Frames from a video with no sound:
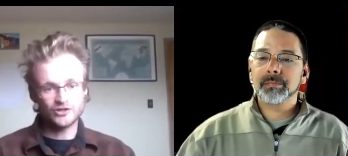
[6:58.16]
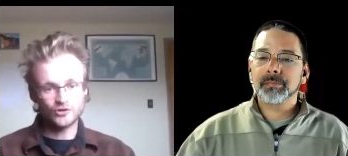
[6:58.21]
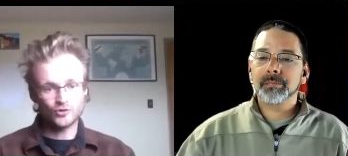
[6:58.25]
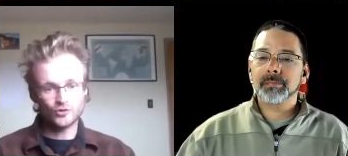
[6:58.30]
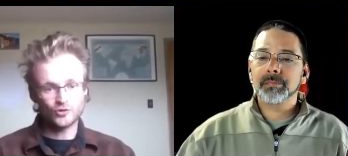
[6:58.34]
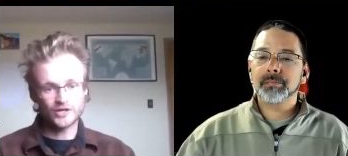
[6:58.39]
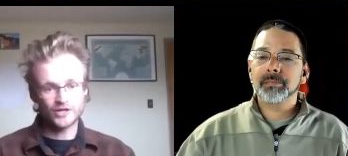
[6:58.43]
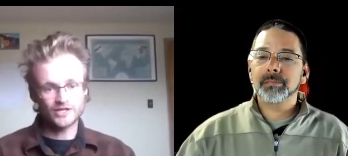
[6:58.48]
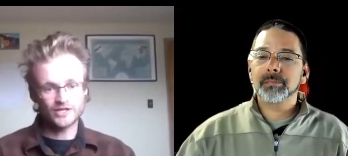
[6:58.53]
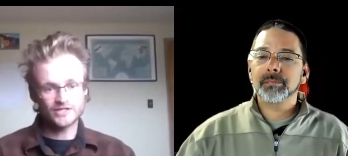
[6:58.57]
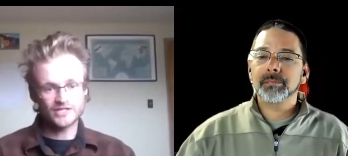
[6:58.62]

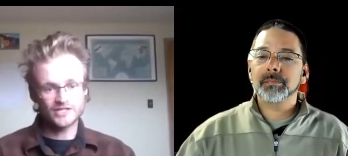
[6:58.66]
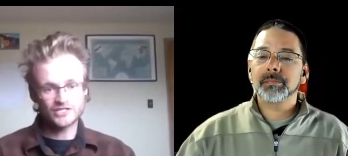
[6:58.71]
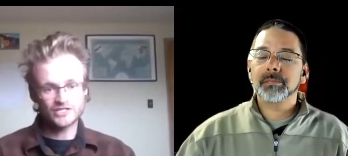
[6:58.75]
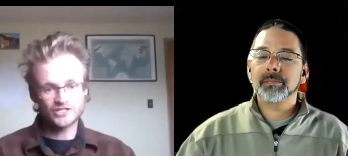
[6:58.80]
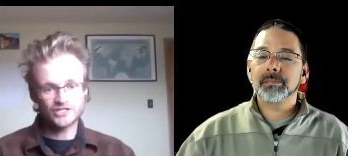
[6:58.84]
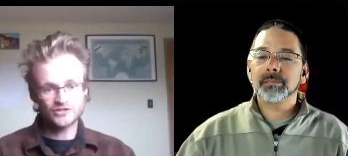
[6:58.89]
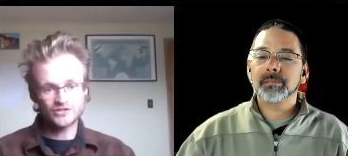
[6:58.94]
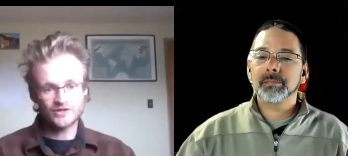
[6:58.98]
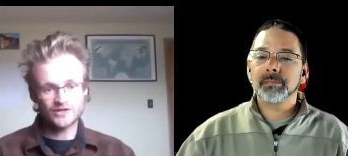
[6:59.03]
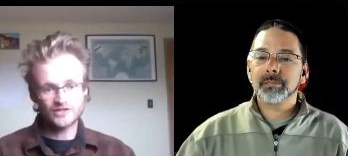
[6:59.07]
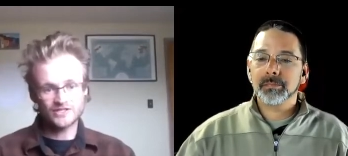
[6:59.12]

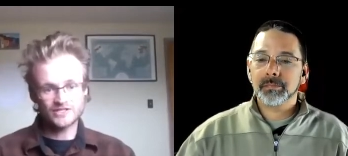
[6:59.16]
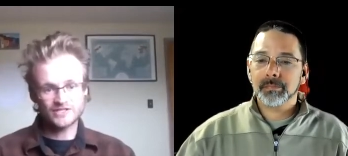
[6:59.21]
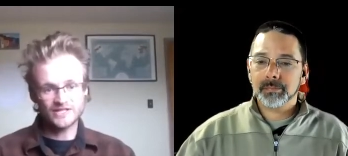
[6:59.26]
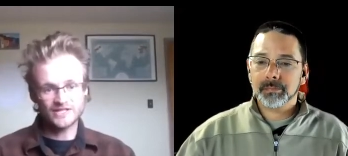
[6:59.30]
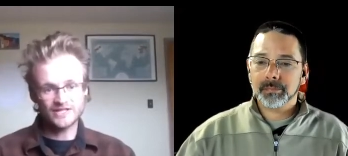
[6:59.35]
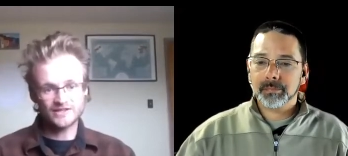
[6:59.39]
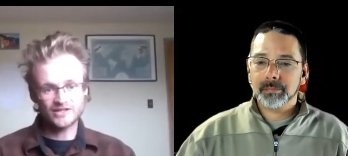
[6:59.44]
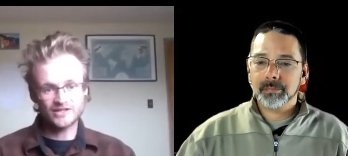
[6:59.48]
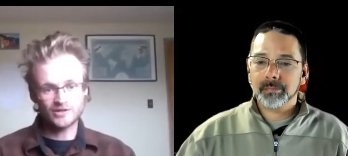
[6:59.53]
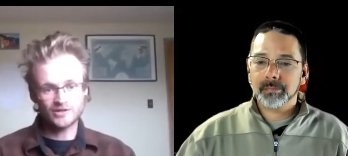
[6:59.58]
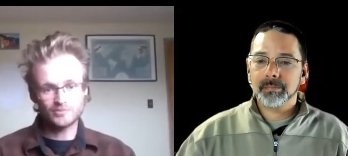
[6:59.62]
Speaker 1: organizations around the
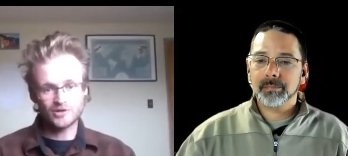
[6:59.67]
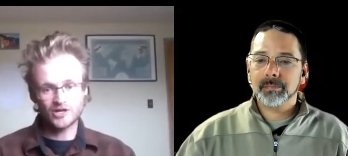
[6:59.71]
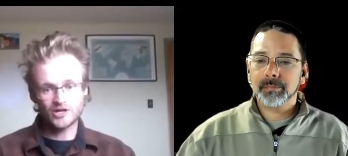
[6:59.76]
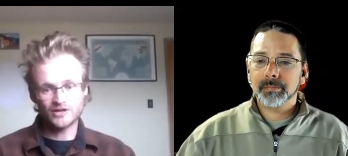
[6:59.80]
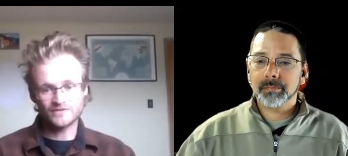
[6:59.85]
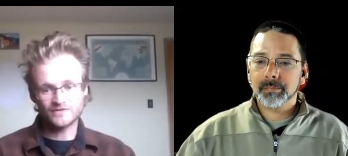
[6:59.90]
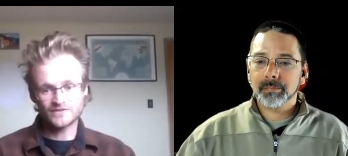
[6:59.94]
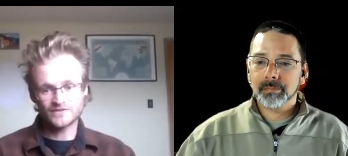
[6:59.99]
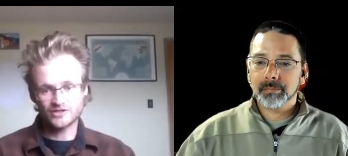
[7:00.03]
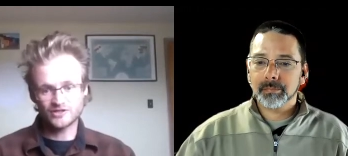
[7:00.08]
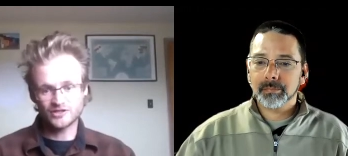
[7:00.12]
state that are part of
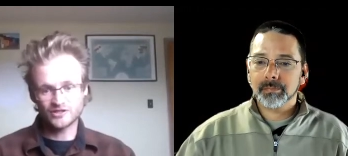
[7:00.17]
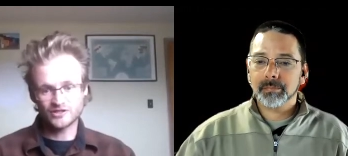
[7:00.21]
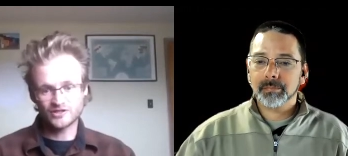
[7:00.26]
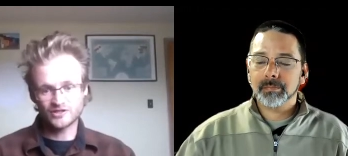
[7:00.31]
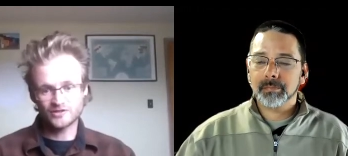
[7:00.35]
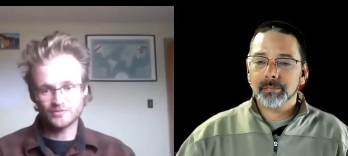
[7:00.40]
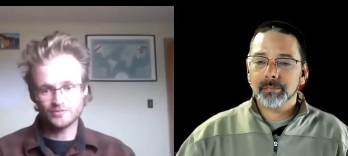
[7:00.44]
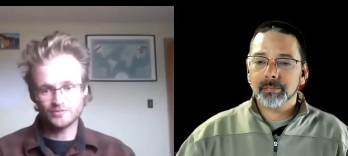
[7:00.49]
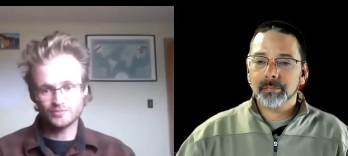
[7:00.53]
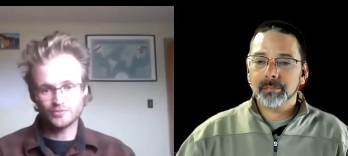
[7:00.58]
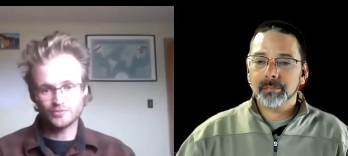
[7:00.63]
CIRC
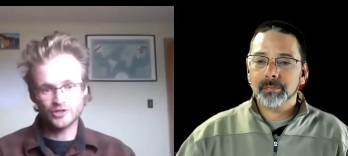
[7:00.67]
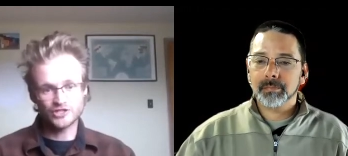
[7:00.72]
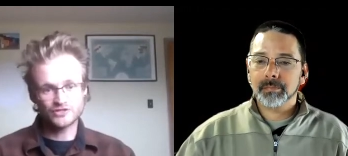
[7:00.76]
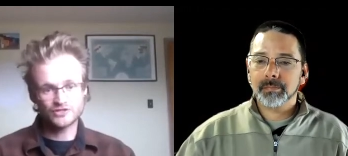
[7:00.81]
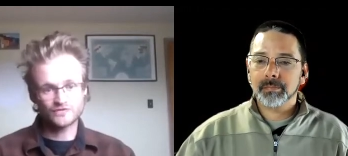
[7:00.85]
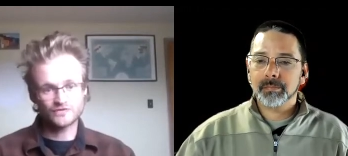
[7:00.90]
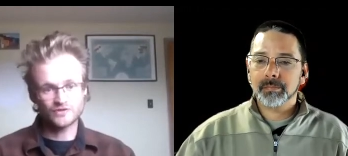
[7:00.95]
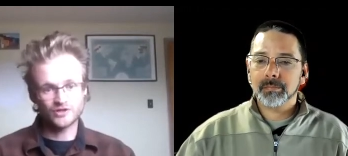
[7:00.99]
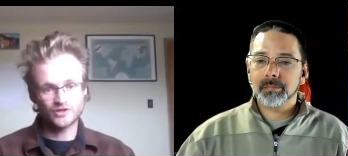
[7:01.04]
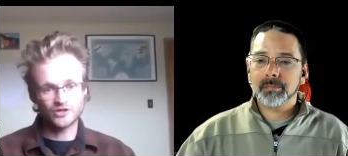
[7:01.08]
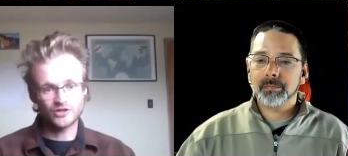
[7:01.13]
push
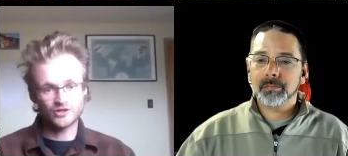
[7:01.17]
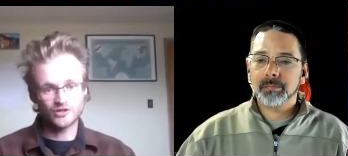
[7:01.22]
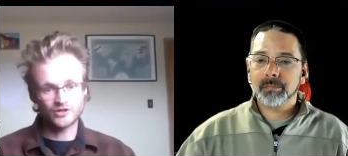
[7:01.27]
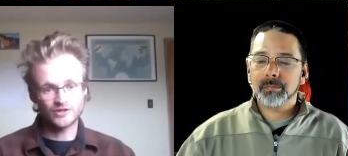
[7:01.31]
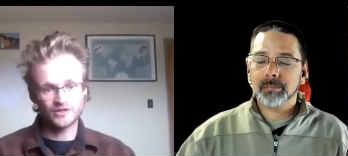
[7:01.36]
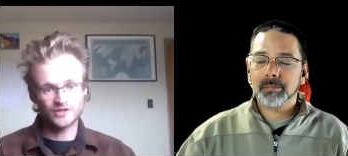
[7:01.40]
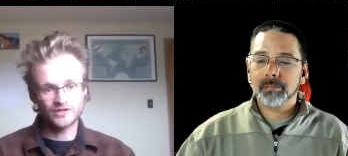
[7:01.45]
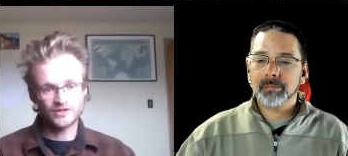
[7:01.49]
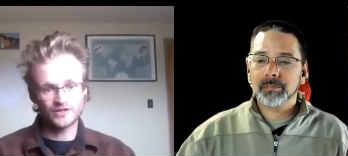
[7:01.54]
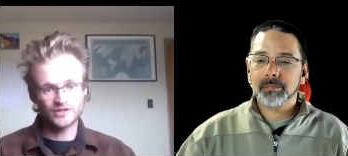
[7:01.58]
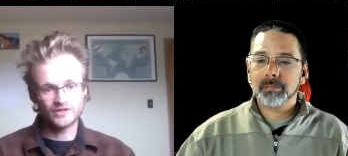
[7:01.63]
for
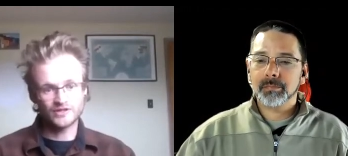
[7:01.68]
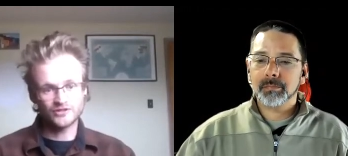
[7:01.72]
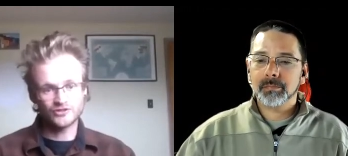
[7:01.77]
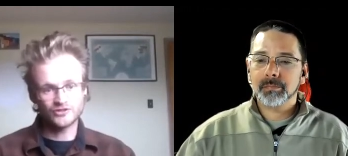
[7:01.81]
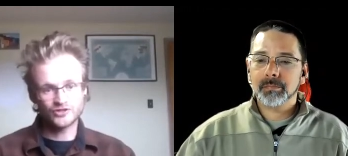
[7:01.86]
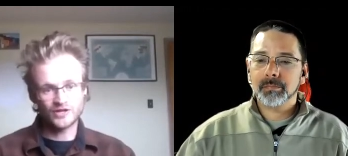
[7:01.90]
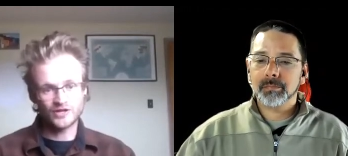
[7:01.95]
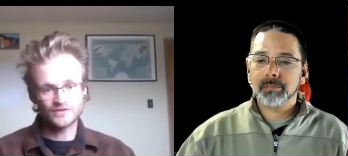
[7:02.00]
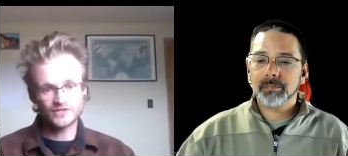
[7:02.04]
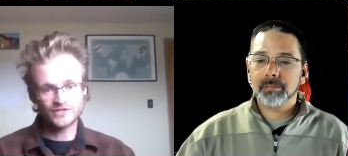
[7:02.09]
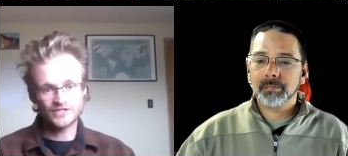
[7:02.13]

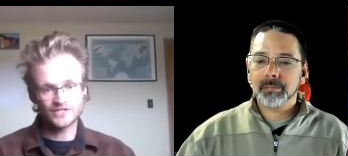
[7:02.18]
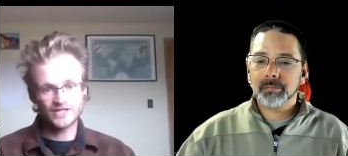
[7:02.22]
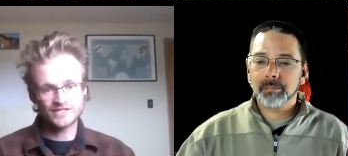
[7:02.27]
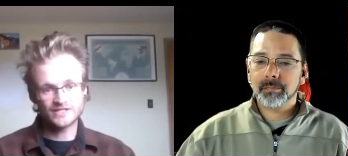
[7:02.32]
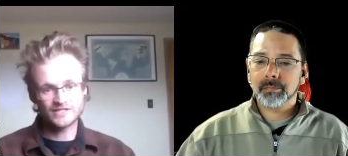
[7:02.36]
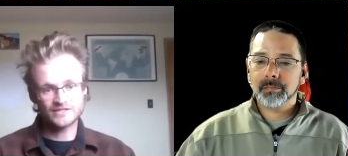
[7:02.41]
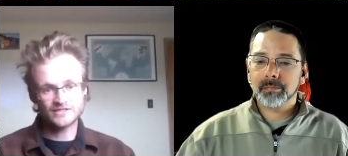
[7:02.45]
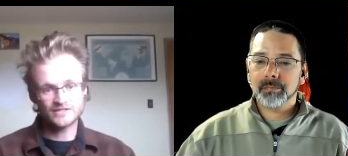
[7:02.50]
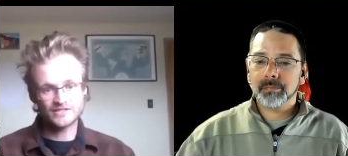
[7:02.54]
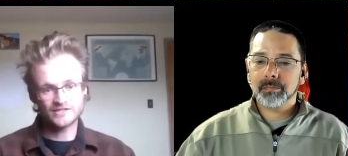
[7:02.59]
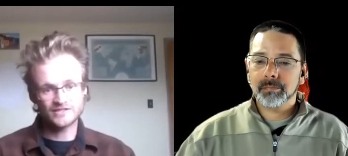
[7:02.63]
driver's
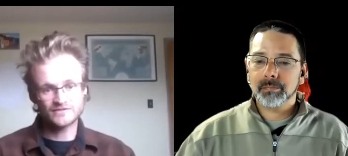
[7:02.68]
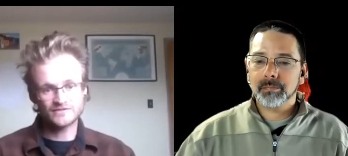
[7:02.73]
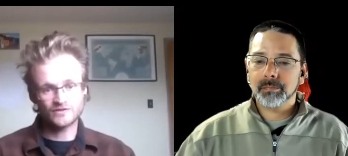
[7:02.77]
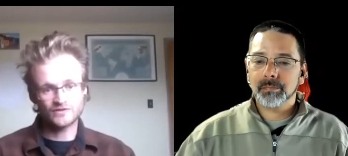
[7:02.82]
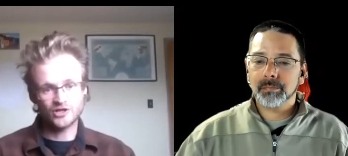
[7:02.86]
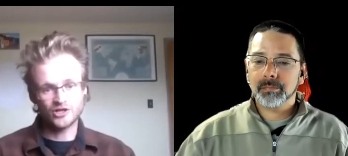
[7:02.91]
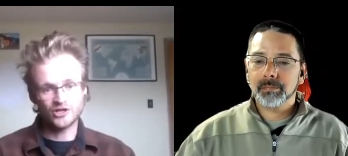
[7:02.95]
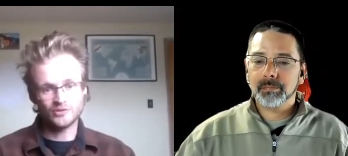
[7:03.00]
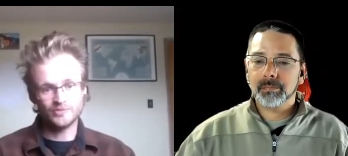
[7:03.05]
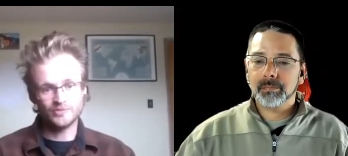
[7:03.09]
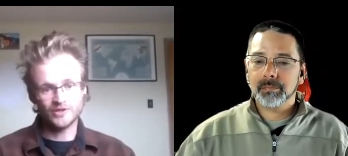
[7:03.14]
licenses for
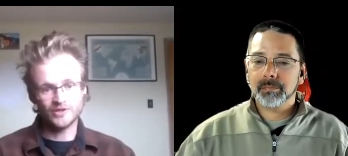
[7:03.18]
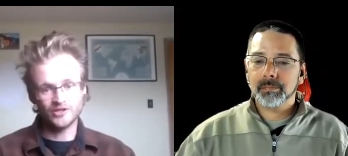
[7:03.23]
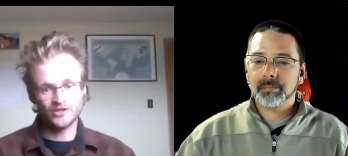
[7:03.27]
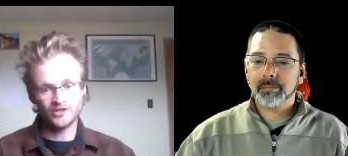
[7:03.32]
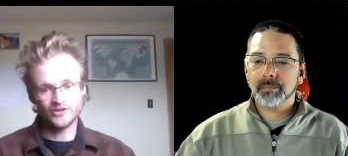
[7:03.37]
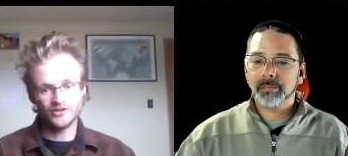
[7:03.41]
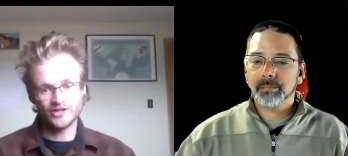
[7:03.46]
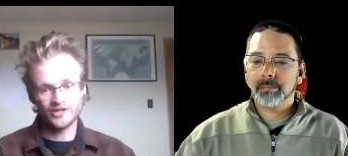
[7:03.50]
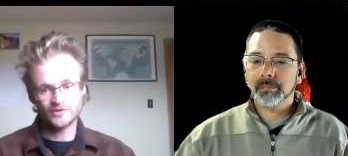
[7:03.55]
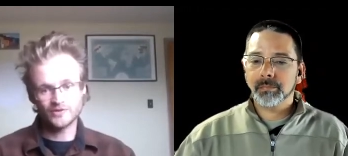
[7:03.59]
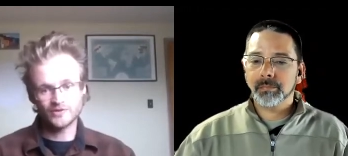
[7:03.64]
all bill
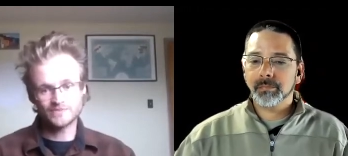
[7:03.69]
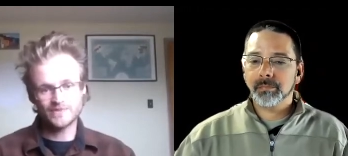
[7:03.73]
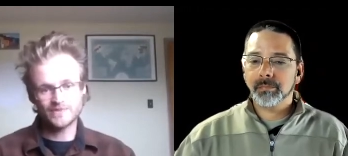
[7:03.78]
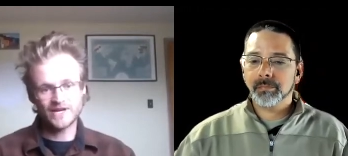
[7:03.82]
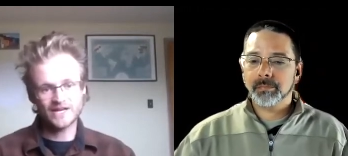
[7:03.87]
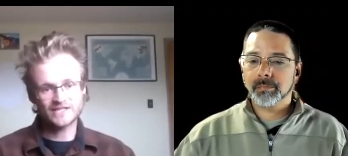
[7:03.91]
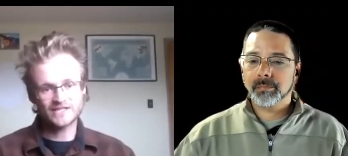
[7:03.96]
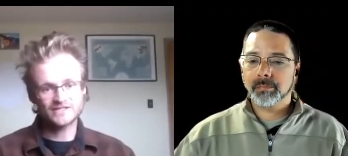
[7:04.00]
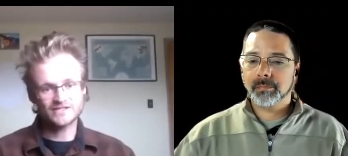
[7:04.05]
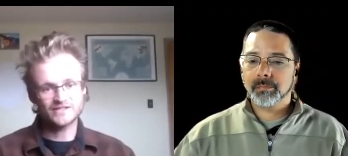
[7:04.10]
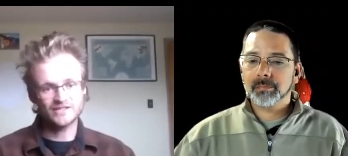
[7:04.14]
that was
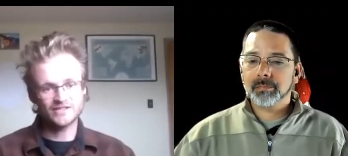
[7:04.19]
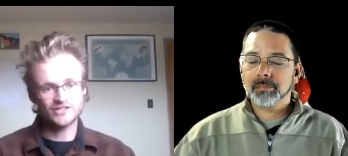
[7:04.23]
passed in